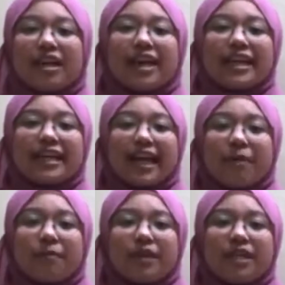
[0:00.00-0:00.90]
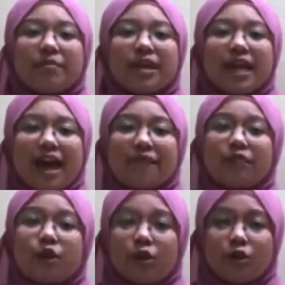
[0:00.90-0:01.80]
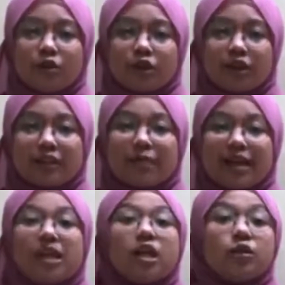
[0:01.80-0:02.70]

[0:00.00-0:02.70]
and the company may have no choice but